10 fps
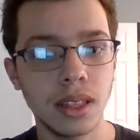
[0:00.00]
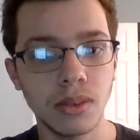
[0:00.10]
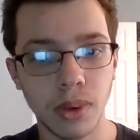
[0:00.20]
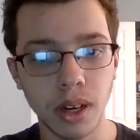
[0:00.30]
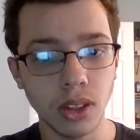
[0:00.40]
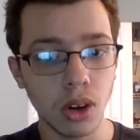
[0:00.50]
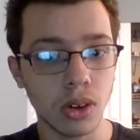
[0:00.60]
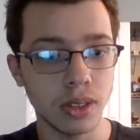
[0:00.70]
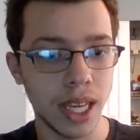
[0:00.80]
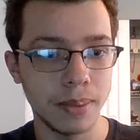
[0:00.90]

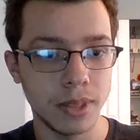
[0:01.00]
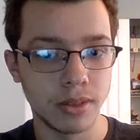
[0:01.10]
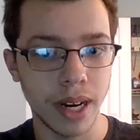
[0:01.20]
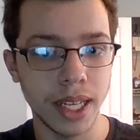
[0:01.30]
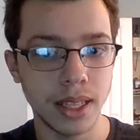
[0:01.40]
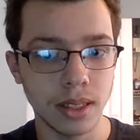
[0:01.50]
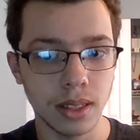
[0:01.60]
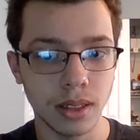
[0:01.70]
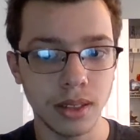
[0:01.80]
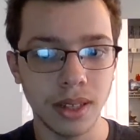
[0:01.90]
the
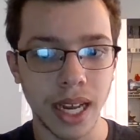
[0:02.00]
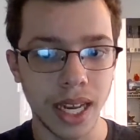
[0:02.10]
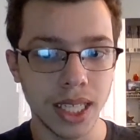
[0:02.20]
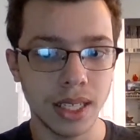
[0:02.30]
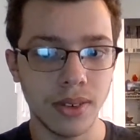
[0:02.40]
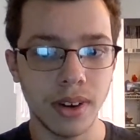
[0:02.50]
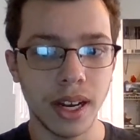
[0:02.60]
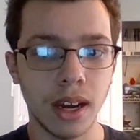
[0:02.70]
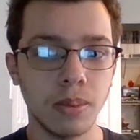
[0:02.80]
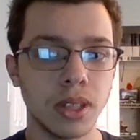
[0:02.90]
turtle asks for
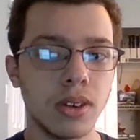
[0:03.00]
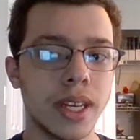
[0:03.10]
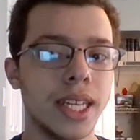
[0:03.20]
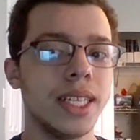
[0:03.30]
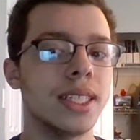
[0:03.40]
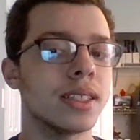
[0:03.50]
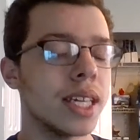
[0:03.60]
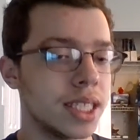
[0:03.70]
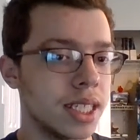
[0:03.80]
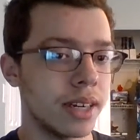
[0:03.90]
help locating the
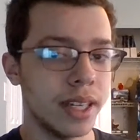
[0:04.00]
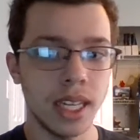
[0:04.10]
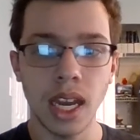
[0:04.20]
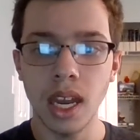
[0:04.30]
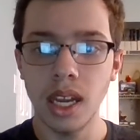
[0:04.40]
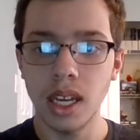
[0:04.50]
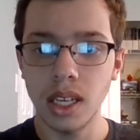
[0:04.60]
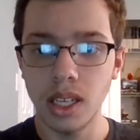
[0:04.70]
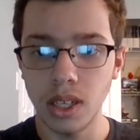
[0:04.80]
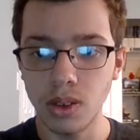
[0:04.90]
legendary
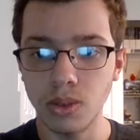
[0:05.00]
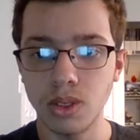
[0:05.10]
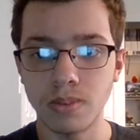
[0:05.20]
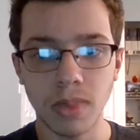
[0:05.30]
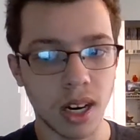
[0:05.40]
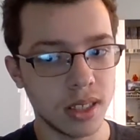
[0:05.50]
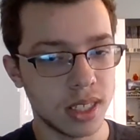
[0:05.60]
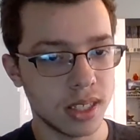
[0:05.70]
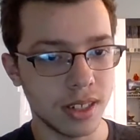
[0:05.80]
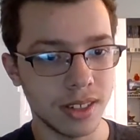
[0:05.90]
huge
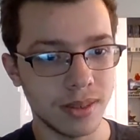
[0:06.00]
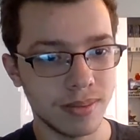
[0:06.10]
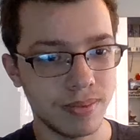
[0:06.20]
monster.